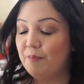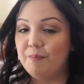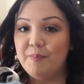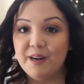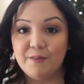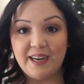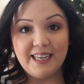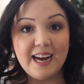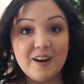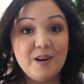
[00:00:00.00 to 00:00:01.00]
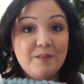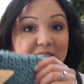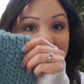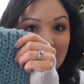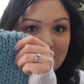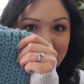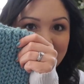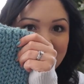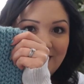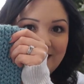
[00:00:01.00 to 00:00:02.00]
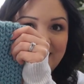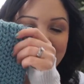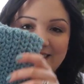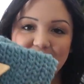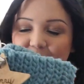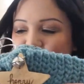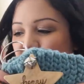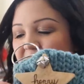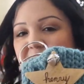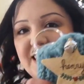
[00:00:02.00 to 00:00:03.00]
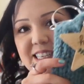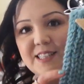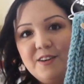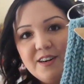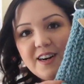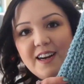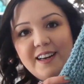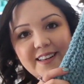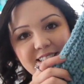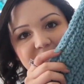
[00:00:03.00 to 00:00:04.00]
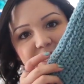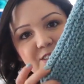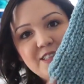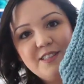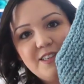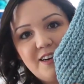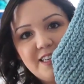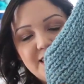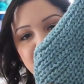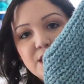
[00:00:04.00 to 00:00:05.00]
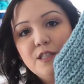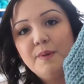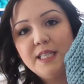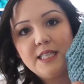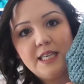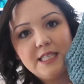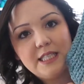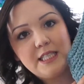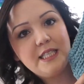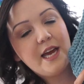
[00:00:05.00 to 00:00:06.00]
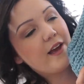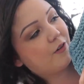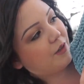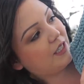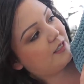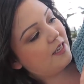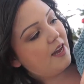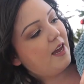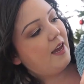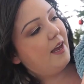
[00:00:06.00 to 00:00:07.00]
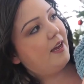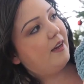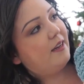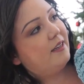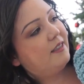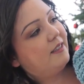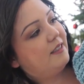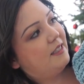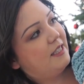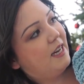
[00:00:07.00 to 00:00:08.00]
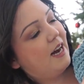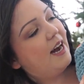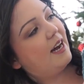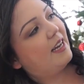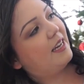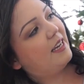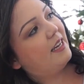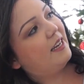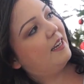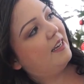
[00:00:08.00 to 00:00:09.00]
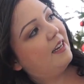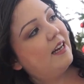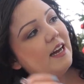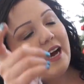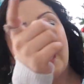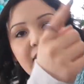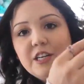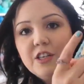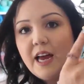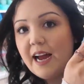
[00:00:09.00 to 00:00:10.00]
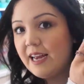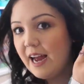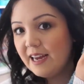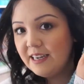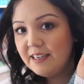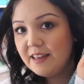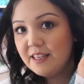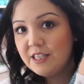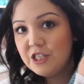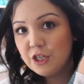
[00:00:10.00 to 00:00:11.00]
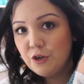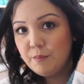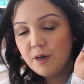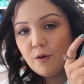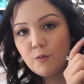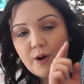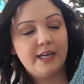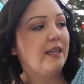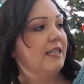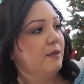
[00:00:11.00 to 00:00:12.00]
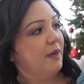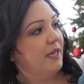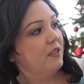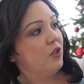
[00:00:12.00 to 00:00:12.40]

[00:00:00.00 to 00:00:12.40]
But right now I want to talk about the stockings. So these are these are the stockings. This is my son's. This is Henry's. And I actually I added the jingle bell right last minute.